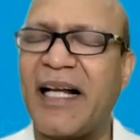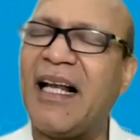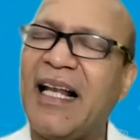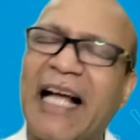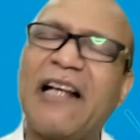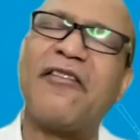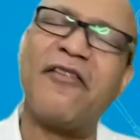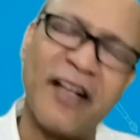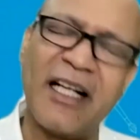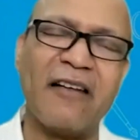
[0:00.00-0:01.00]
and
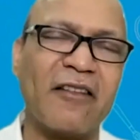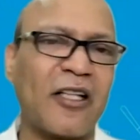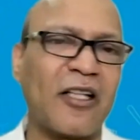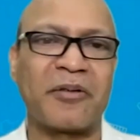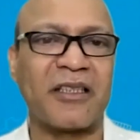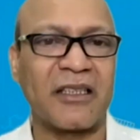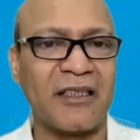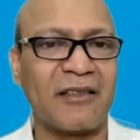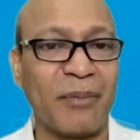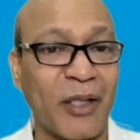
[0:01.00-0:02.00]
life will give us
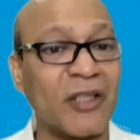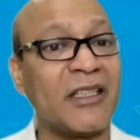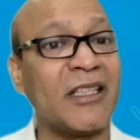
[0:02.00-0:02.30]
obstacles because